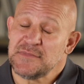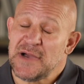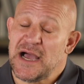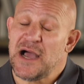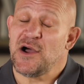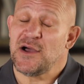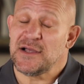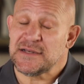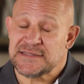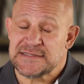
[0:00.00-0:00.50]

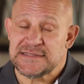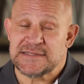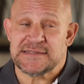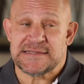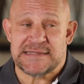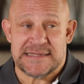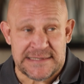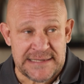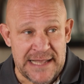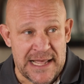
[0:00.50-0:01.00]

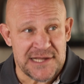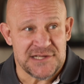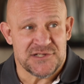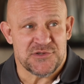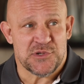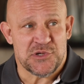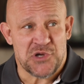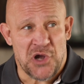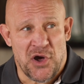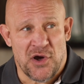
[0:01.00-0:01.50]
The
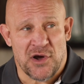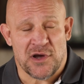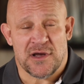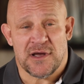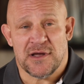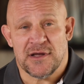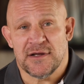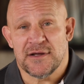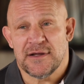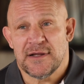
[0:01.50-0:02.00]
days were dark,